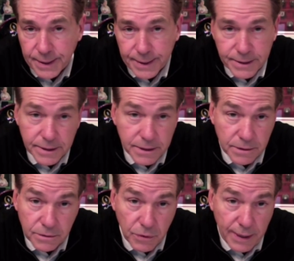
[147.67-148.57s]
He sets a
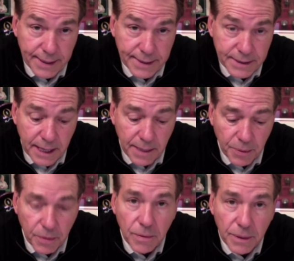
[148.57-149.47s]
great
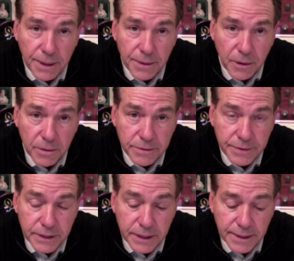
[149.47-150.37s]
example in terms of
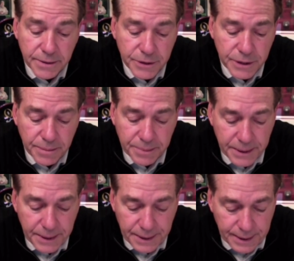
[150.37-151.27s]
his leadership.
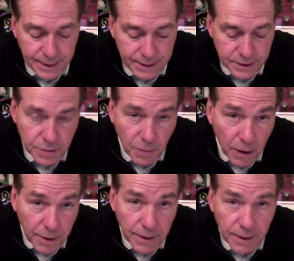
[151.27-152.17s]
He's
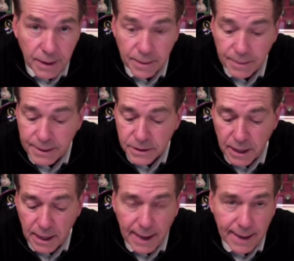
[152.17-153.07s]
smart. He makes a lot
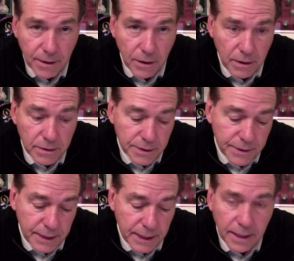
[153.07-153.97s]
of line calls. I
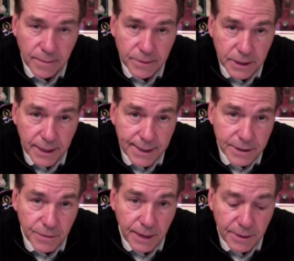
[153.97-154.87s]
think he helps the guys
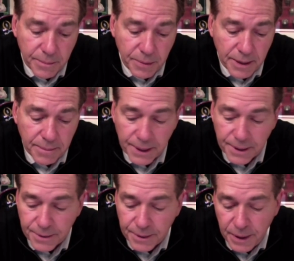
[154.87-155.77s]
around him play
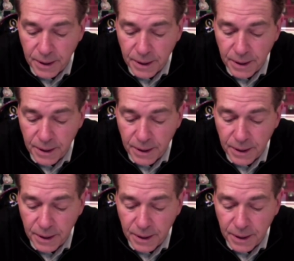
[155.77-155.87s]
better.